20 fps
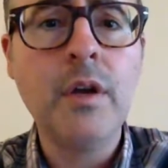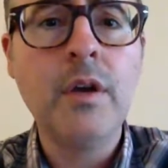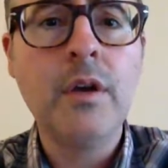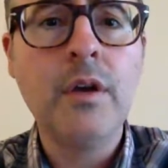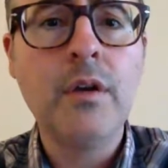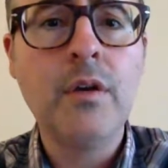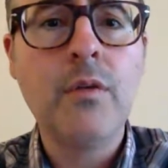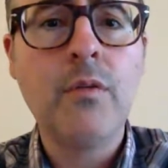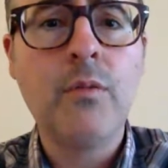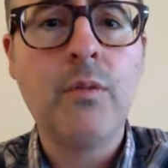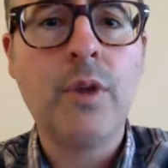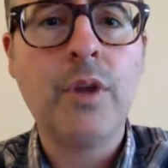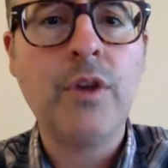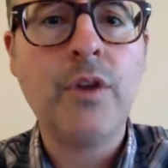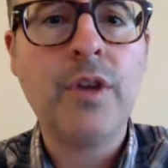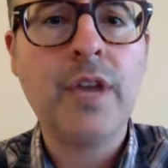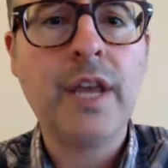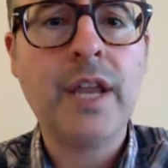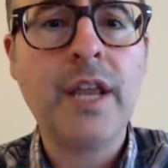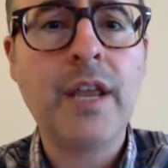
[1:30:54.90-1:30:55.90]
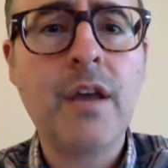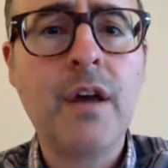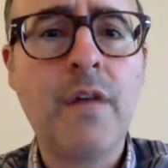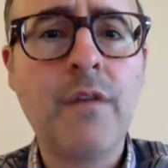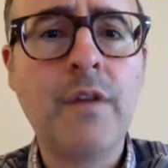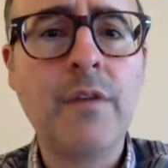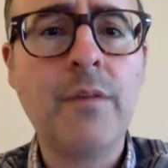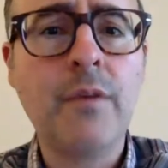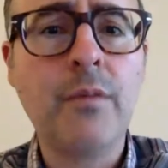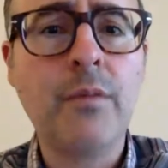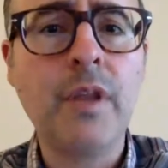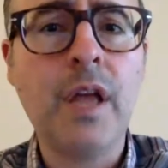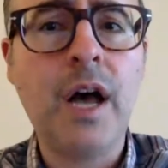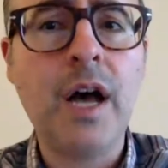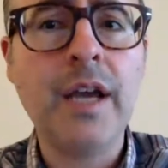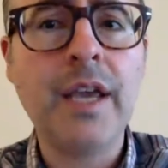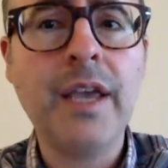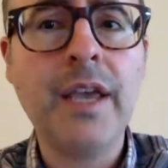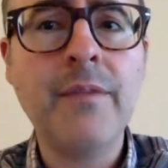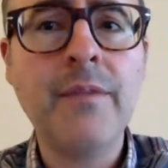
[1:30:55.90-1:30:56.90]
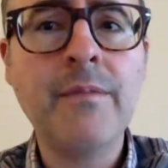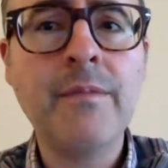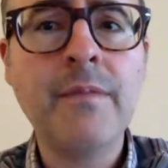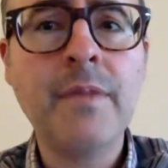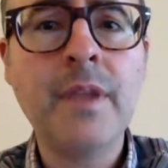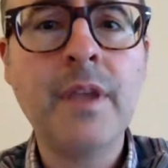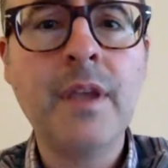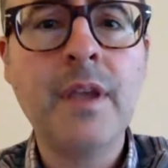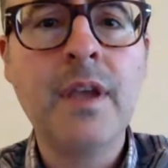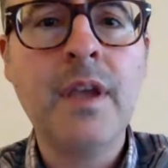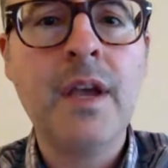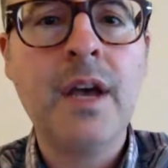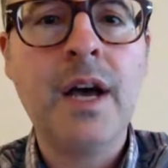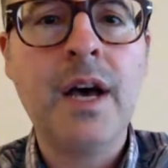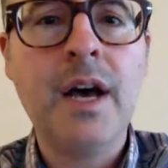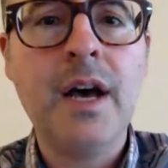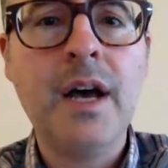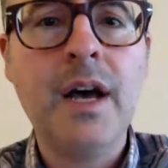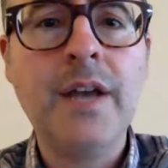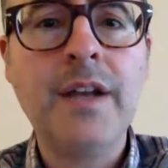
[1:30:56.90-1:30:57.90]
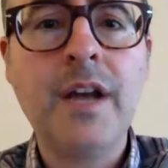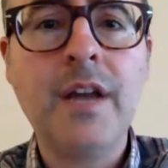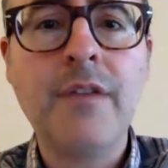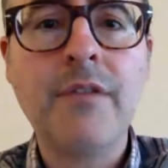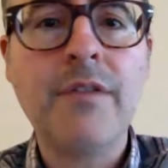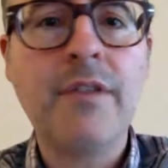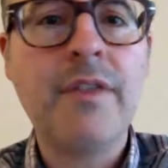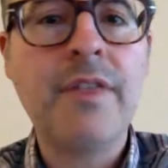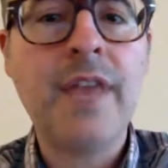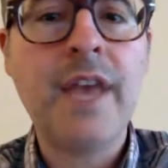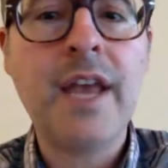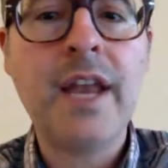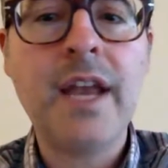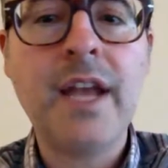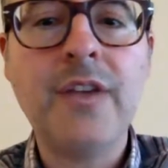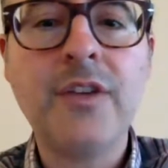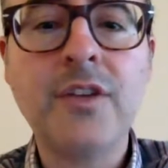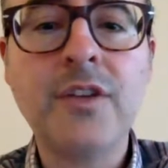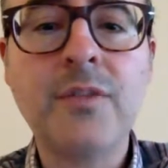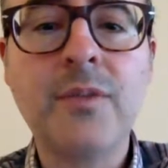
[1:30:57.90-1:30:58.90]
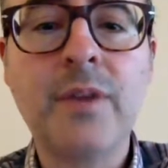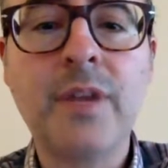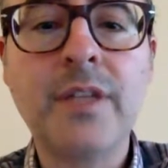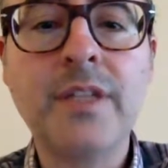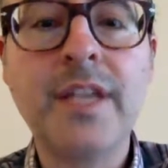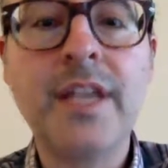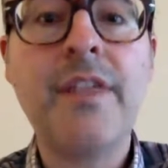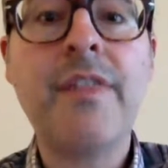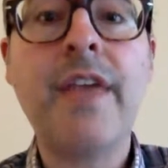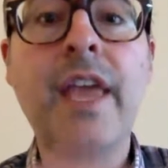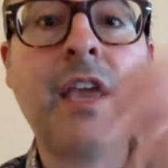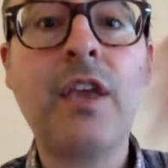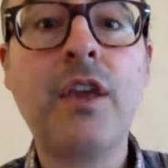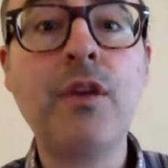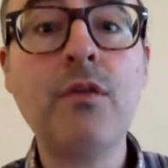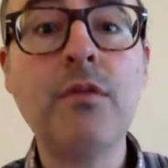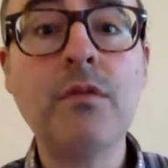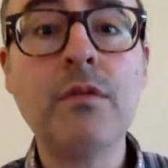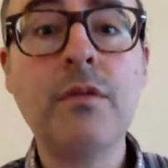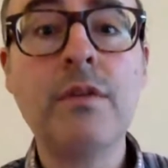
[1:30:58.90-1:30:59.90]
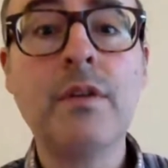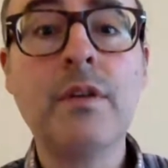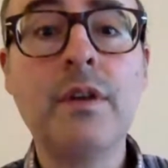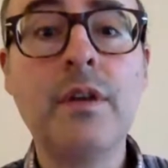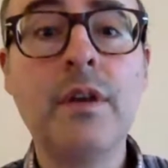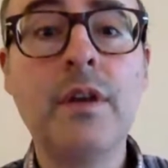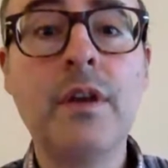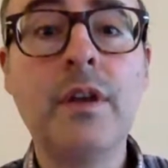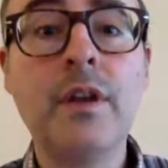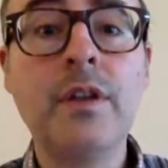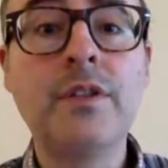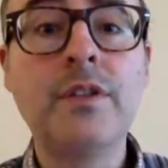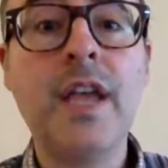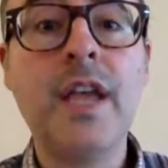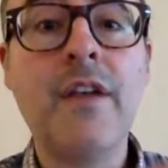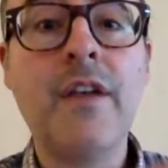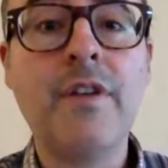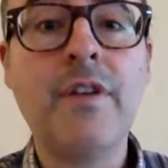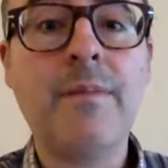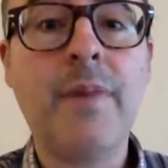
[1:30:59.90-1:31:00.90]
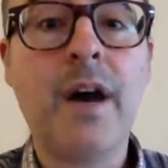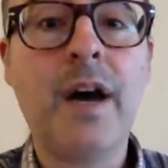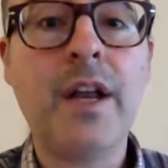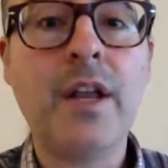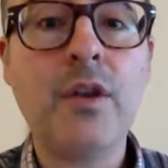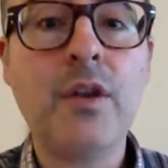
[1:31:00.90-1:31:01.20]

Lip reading: when you're getting comfortable blogging. And other than that, I just want to say thank you to everybody who